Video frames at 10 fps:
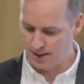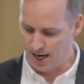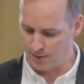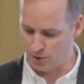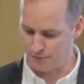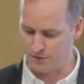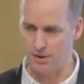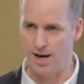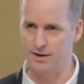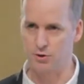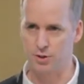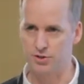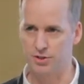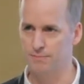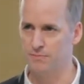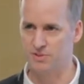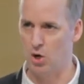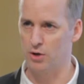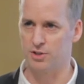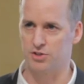I wrote for a lot of Christian,
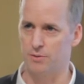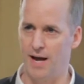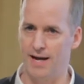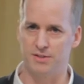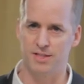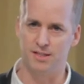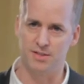small Christian magazines,